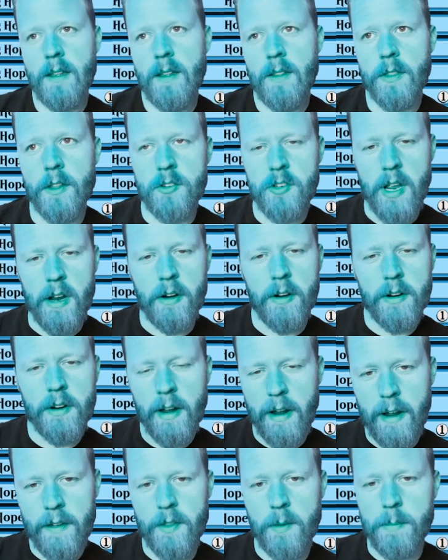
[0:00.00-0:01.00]
the Terror
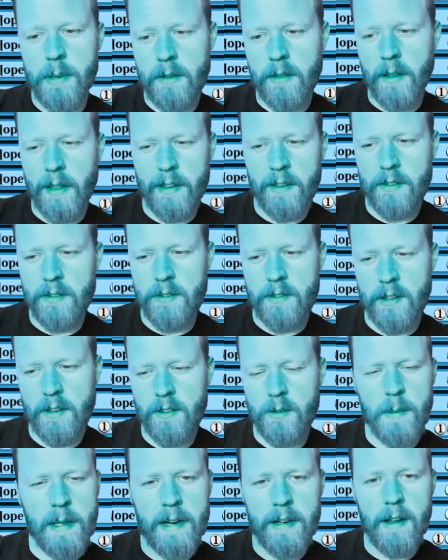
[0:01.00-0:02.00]
guy, the big, like,
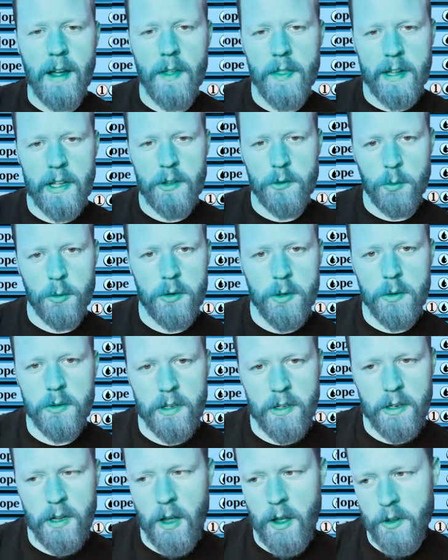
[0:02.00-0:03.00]
6-mana guy that gets
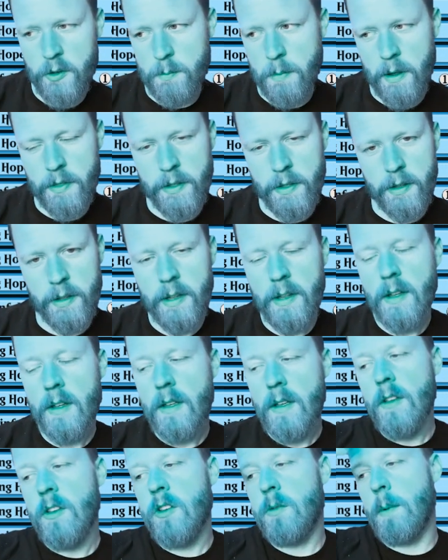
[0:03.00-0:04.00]
reduced in cost by the
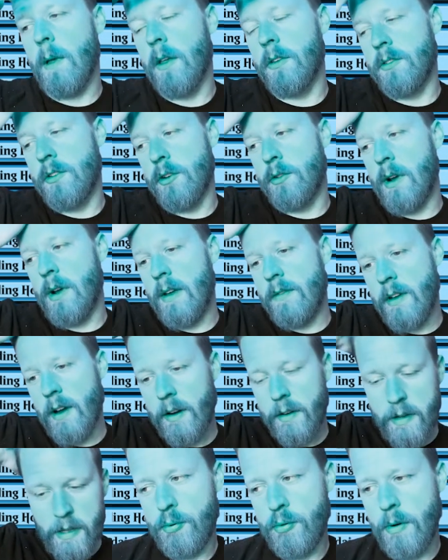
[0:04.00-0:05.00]
spells in your
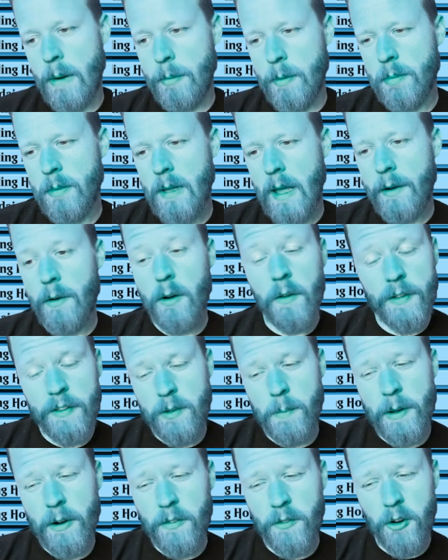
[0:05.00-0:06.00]
graveyard. Probably, I don't know if that's
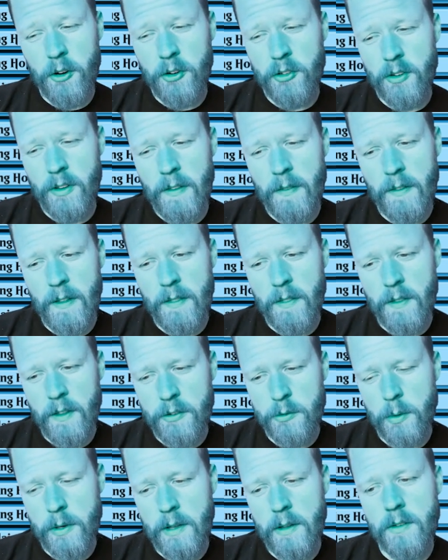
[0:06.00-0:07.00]
a better version than
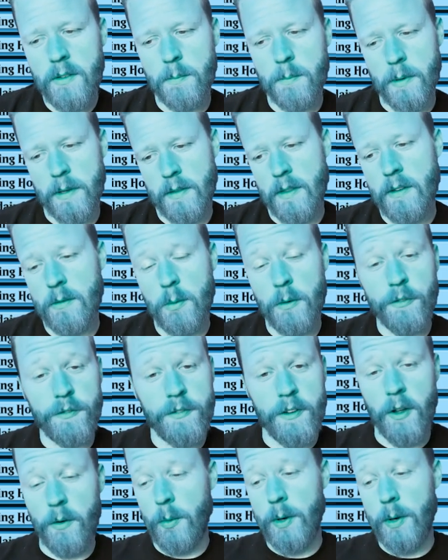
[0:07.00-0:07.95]
this one is, but this one felt